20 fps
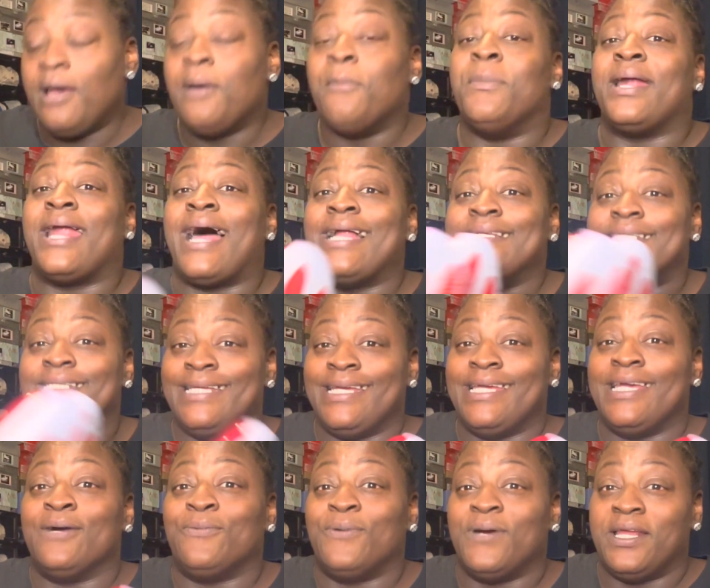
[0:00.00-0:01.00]
but I
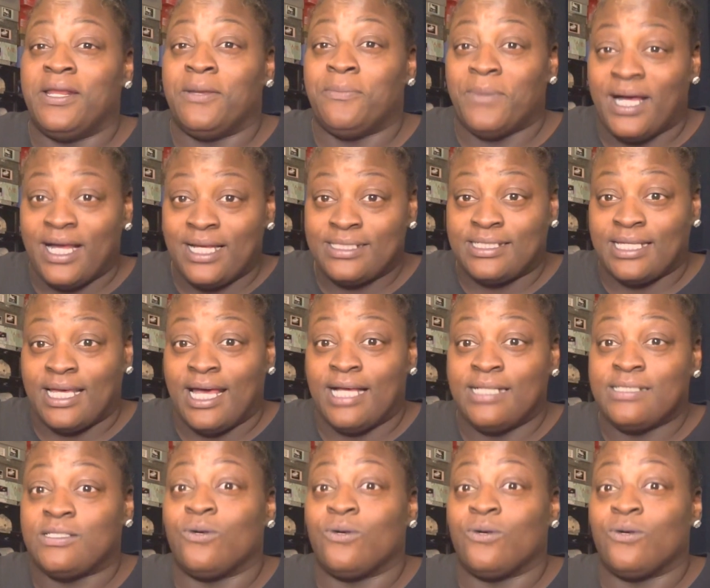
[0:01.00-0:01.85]
did win in my size.